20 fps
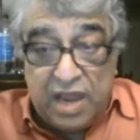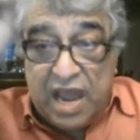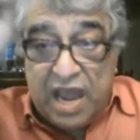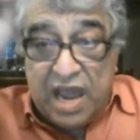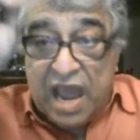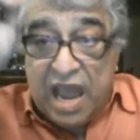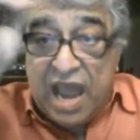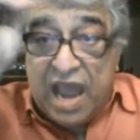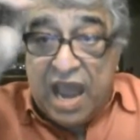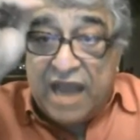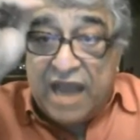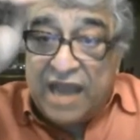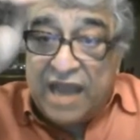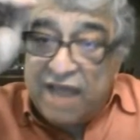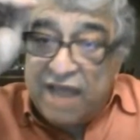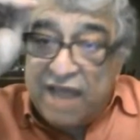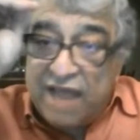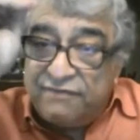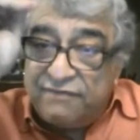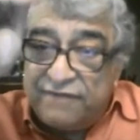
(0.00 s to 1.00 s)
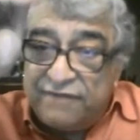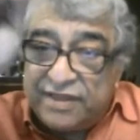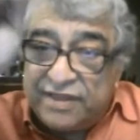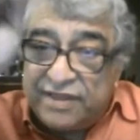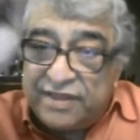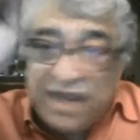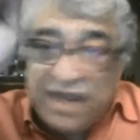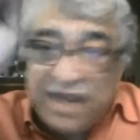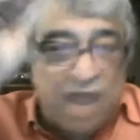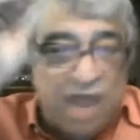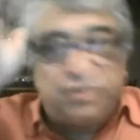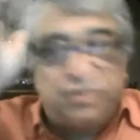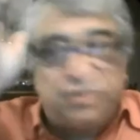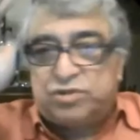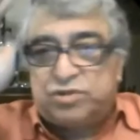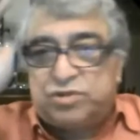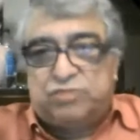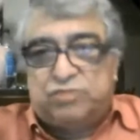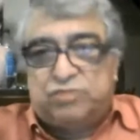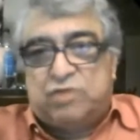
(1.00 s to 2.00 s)
And everything
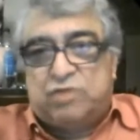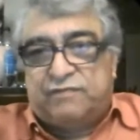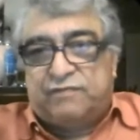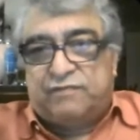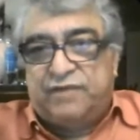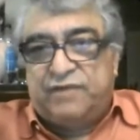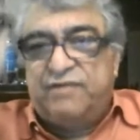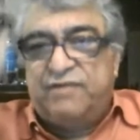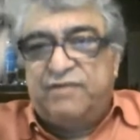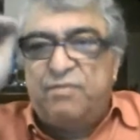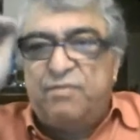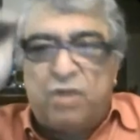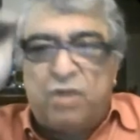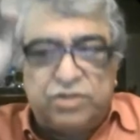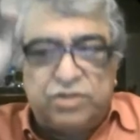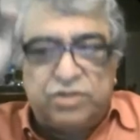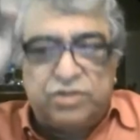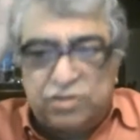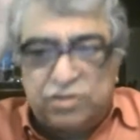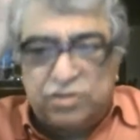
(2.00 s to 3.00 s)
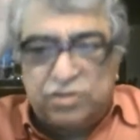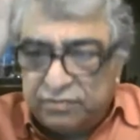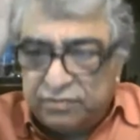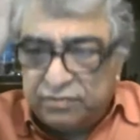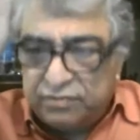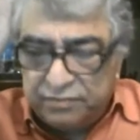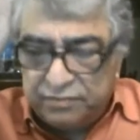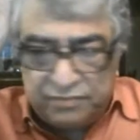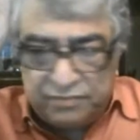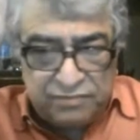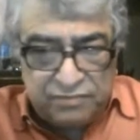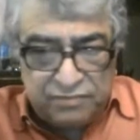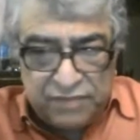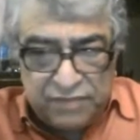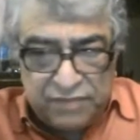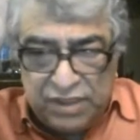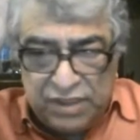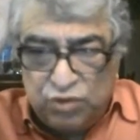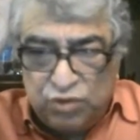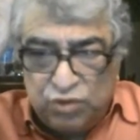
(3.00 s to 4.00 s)
happens in 12. Even months are
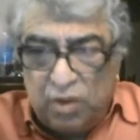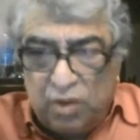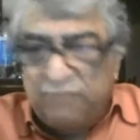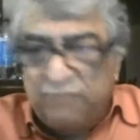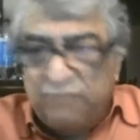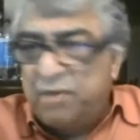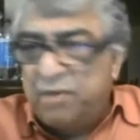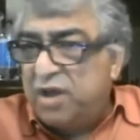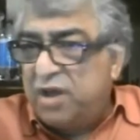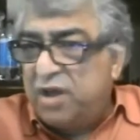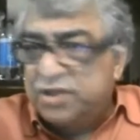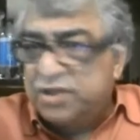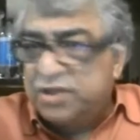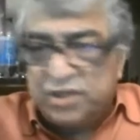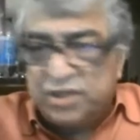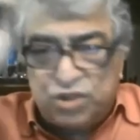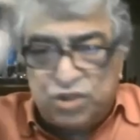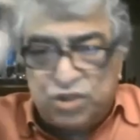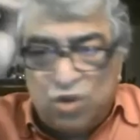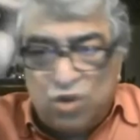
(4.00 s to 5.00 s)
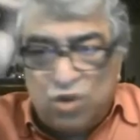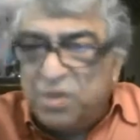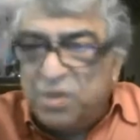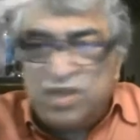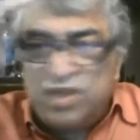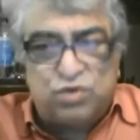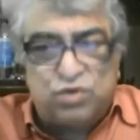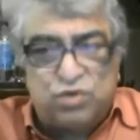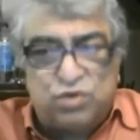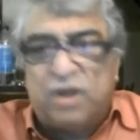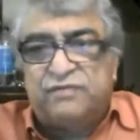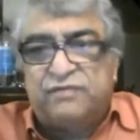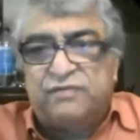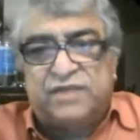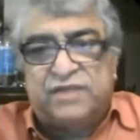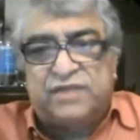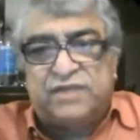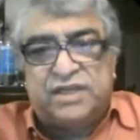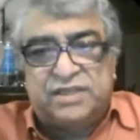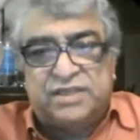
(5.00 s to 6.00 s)
in 12 months. There's so many
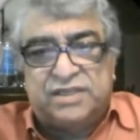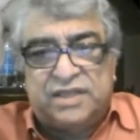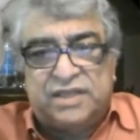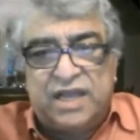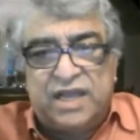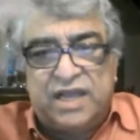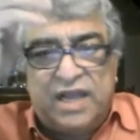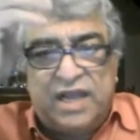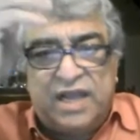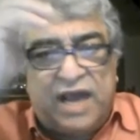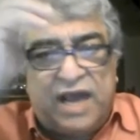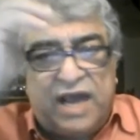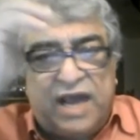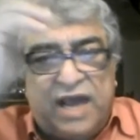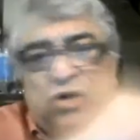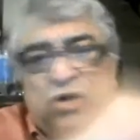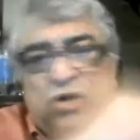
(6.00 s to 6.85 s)
12 things, and I don't want to